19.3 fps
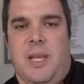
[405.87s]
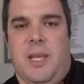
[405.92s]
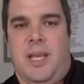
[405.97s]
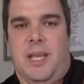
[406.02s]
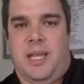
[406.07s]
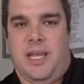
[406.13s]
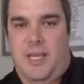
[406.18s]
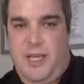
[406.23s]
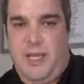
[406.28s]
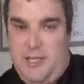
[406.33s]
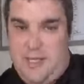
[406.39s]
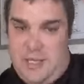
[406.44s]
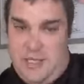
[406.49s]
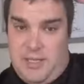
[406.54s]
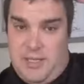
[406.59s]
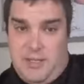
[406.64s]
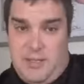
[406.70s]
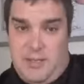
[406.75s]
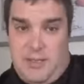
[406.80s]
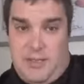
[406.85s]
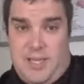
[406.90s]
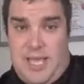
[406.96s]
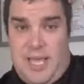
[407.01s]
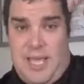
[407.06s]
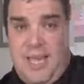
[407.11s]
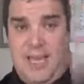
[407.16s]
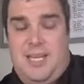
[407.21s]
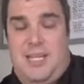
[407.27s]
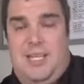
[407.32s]
And
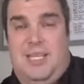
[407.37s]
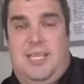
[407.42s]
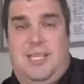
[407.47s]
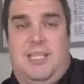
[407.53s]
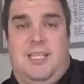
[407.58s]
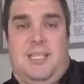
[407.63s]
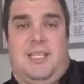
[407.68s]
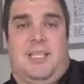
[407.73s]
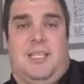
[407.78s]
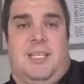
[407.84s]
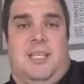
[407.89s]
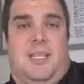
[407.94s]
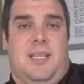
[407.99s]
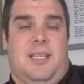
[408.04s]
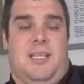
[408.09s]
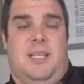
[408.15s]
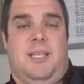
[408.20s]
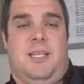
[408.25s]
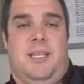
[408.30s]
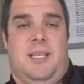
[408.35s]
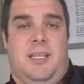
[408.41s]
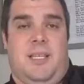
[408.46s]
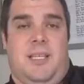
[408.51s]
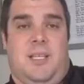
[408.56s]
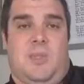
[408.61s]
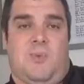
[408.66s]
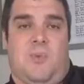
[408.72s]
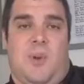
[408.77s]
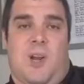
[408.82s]
that is
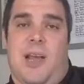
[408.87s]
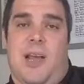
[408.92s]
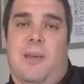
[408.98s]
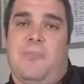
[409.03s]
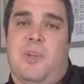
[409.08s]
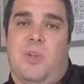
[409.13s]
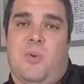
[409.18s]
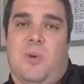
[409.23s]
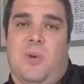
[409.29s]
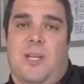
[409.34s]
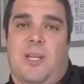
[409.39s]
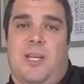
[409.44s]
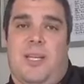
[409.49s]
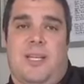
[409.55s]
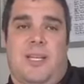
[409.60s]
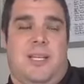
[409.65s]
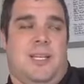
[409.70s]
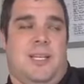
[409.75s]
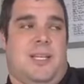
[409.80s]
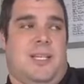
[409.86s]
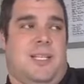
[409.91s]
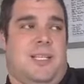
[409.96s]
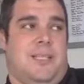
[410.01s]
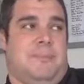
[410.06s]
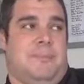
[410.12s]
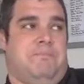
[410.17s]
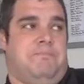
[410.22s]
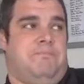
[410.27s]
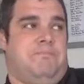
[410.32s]
what I'm doing.
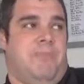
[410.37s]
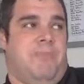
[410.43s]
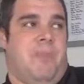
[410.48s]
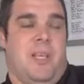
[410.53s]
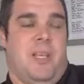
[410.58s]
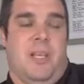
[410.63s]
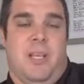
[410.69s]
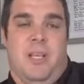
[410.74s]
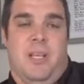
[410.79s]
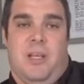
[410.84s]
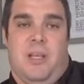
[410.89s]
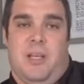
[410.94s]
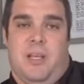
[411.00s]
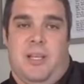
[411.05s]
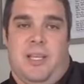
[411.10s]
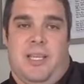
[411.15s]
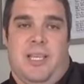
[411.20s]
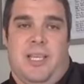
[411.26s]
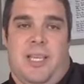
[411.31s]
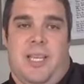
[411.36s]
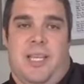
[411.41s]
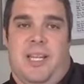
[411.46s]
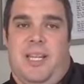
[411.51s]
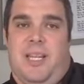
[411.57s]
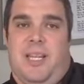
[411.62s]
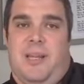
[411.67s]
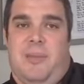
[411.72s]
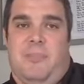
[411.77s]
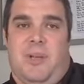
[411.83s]

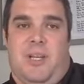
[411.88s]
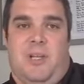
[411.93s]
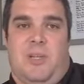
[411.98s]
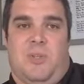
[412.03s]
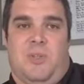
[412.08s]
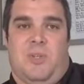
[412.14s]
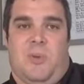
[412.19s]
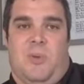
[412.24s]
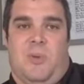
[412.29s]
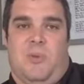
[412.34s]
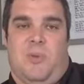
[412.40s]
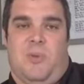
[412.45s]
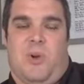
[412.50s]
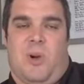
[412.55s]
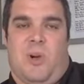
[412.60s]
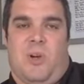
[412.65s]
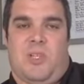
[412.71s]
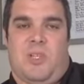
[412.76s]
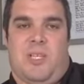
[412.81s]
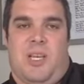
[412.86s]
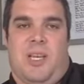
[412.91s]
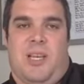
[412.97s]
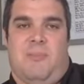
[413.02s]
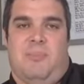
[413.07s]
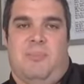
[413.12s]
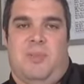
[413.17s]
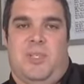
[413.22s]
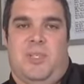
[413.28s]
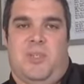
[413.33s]
Again, anybody who's going through a hard
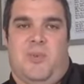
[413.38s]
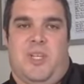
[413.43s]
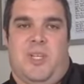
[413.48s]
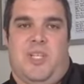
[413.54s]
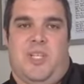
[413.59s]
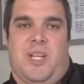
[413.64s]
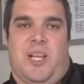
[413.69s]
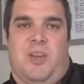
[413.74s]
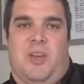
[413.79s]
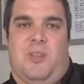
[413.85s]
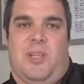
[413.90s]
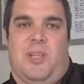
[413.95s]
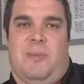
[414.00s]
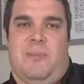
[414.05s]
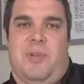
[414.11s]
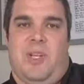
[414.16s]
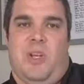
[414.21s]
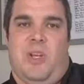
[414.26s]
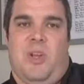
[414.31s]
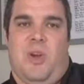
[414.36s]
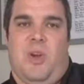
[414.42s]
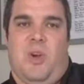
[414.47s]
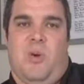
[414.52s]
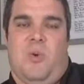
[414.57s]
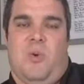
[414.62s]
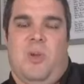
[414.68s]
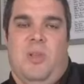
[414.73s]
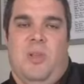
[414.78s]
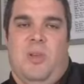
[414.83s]
time, please reach out. Let me
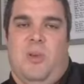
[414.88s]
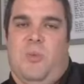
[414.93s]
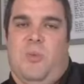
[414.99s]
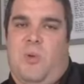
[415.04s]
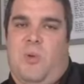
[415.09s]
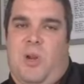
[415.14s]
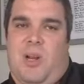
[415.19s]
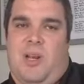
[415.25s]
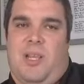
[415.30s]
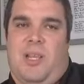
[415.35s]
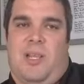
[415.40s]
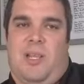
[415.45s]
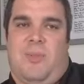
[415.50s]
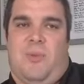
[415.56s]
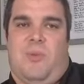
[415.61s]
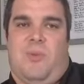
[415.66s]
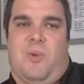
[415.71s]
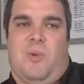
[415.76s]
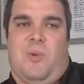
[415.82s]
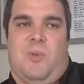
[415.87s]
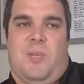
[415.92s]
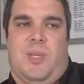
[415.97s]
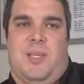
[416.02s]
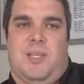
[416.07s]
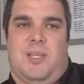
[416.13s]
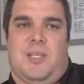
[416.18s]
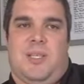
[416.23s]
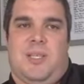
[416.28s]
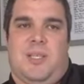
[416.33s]
know. We're going to get through
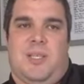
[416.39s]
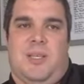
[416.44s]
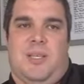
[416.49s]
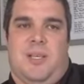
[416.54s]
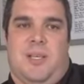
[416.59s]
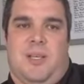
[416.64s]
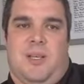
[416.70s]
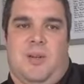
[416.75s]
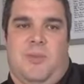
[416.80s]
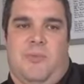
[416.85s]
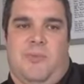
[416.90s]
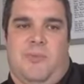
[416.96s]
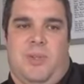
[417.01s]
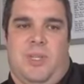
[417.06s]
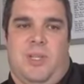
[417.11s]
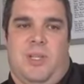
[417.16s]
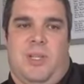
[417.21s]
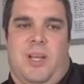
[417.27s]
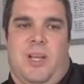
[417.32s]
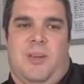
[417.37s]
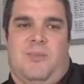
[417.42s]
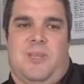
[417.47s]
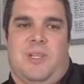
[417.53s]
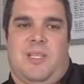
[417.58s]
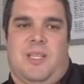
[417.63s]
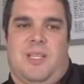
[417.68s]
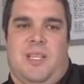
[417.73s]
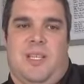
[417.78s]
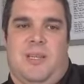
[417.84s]
this. Hopefully a lot of
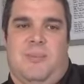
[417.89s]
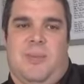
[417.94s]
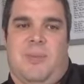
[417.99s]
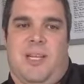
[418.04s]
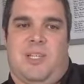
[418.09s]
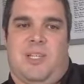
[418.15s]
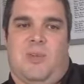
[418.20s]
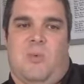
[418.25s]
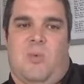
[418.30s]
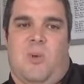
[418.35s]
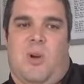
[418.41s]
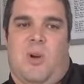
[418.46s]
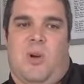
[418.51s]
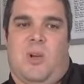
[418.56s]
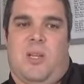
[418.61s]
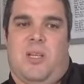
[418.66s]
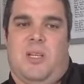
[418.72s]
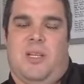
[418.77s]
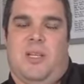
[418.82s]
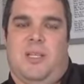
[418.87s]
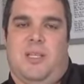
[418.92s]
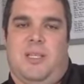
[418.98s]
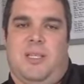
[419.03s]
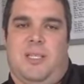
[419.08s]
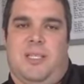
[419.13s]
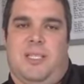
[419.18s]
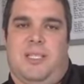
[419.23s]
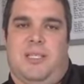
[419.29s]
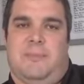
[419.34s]
us can get back to work
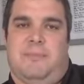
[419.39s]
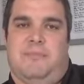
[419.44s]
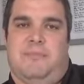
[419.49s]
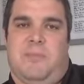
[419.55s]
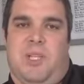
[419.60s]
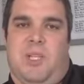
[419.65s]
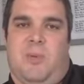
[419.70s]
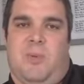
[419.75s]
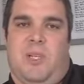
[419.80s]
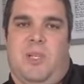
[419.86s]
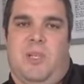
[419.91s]
and